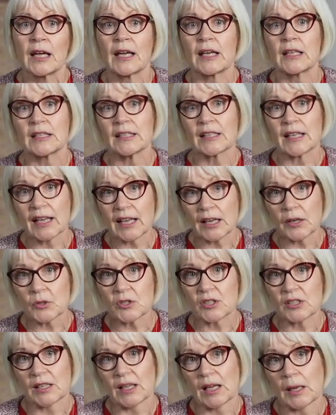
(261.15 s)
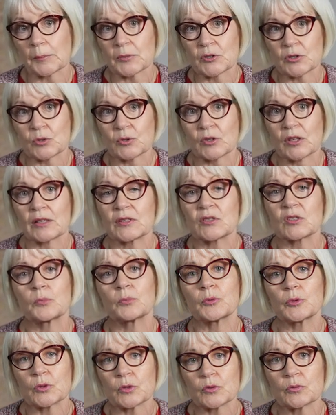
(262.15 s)
and the outer capsule has the
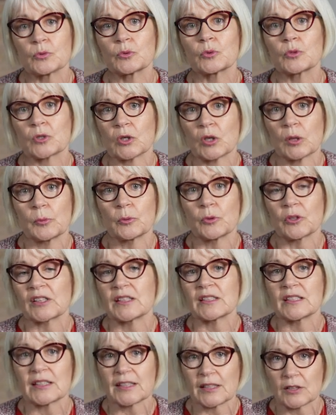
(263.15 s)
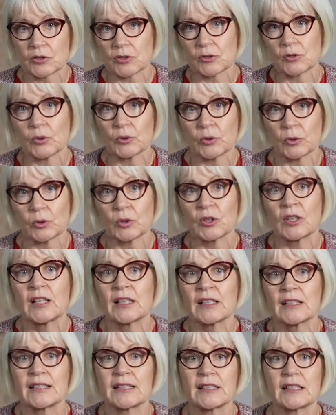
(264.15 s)
beautiful turmeric essential oil
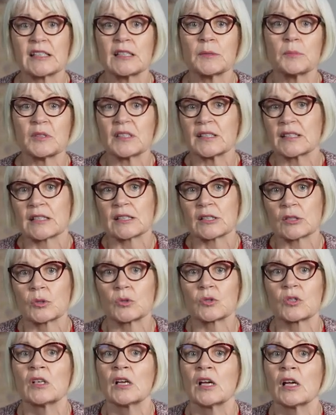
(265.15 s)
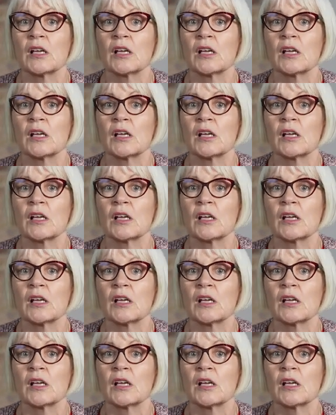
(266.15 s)
steam distilled